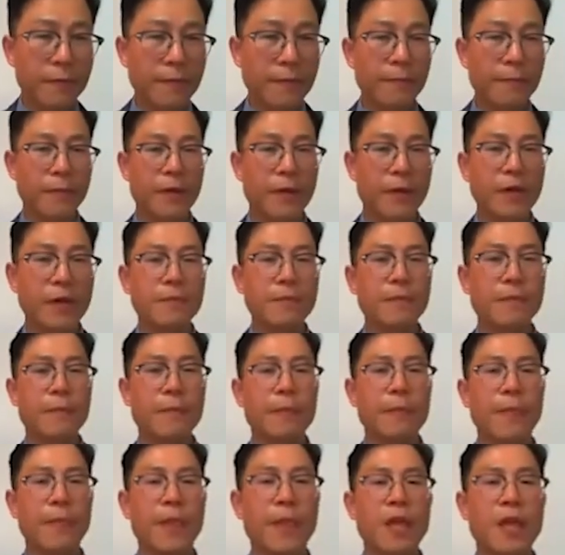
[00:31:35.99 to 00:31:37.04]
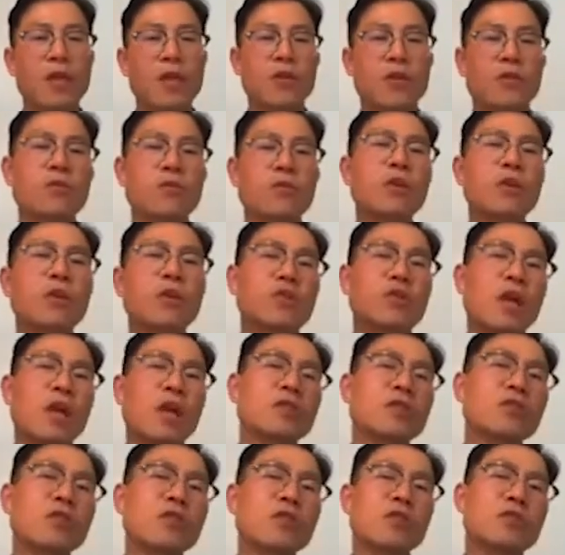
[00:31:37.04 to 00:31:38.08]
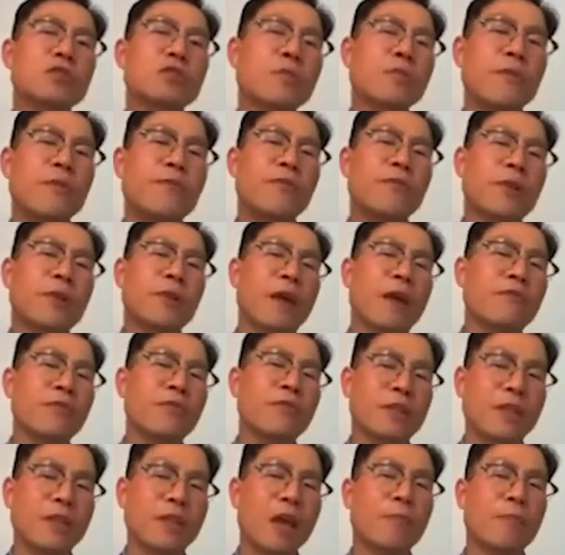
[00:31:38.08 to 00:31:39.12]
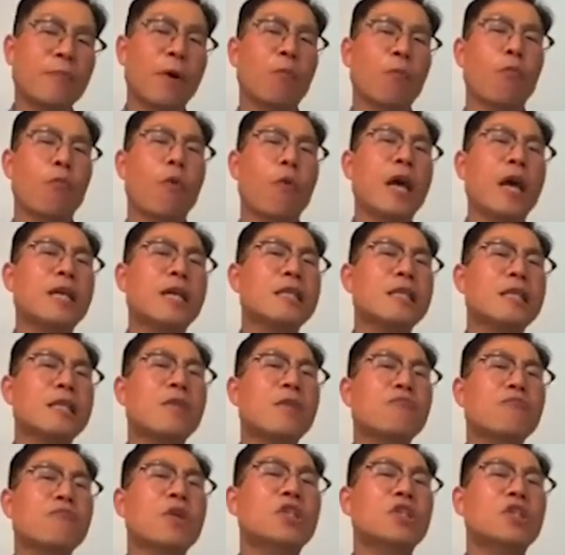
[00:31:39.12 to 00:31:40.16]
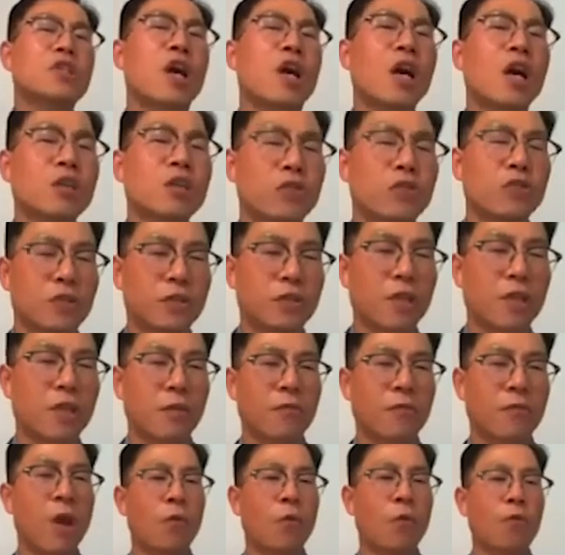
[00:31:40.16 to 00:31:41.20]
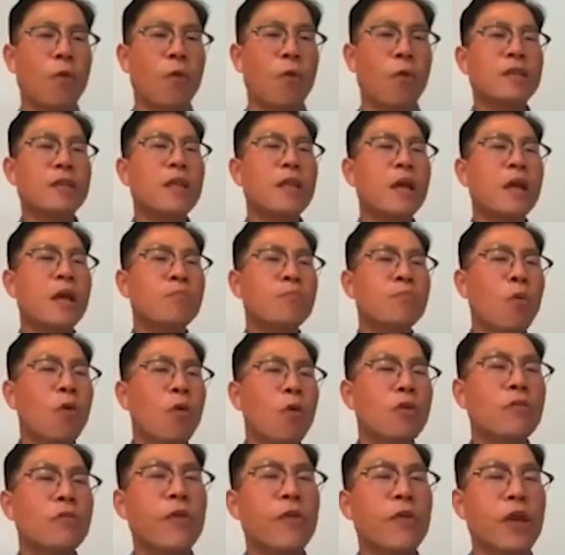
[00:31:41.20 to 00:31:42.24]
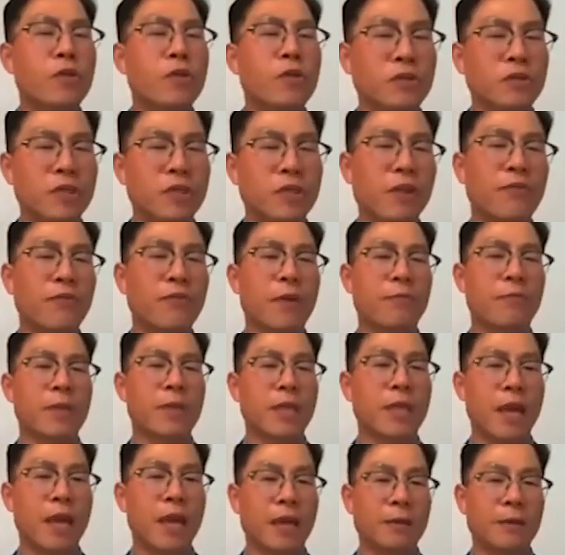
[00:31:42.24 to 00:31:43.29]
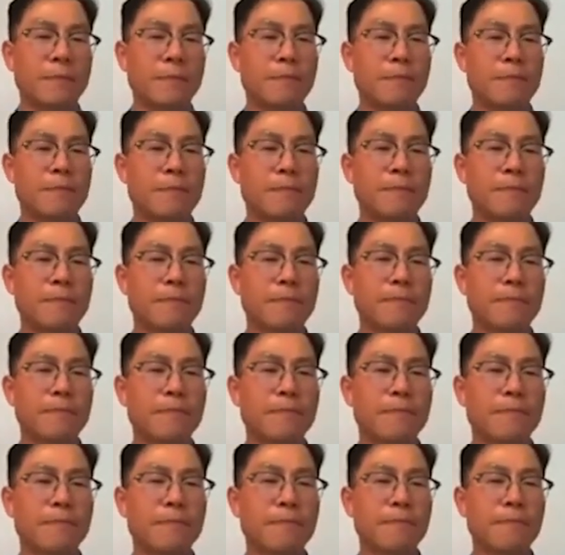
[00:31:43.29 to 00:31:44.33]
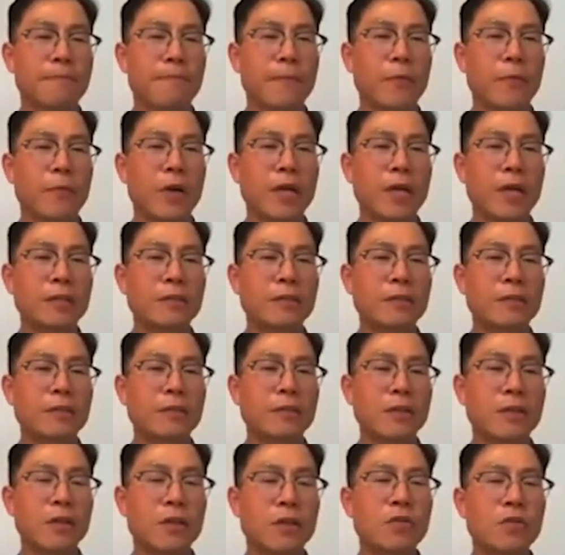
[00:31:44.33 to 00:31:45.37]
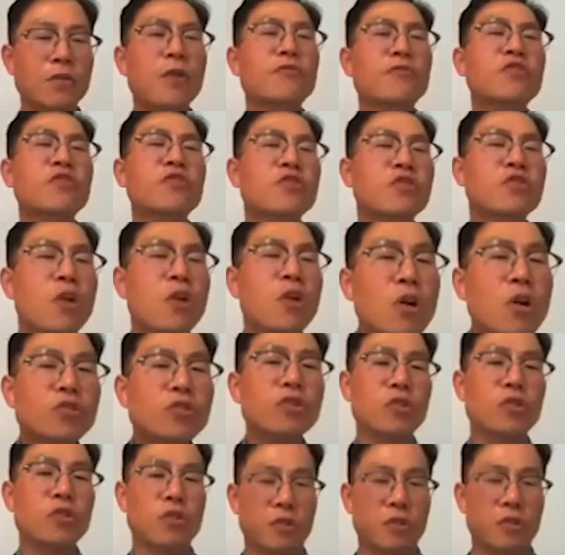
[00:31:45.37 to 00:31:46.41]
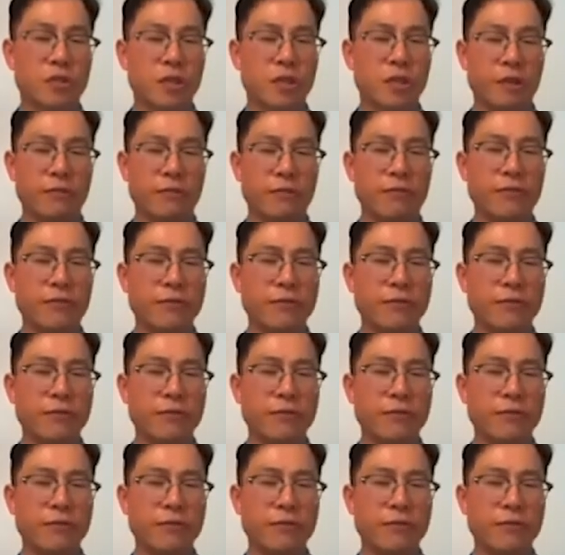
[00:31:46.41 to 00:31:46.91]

Right? You are charging your smartphone every day, but why not recharge yourself? Why not motivate yourself every day? Right? You have to nurture yourself.